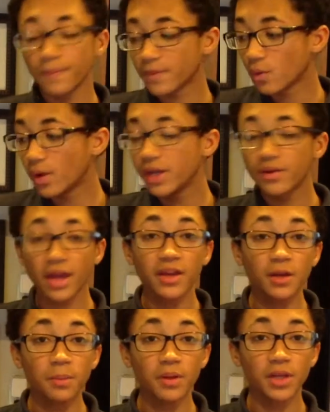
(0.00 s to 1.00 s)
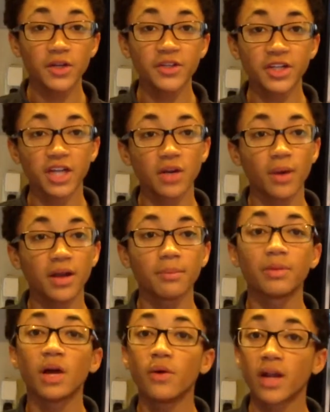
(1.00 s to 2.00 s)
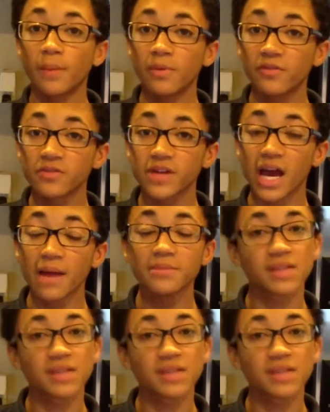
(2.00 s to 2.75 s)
When you get your balloon, you're going to want to blow it up a few times.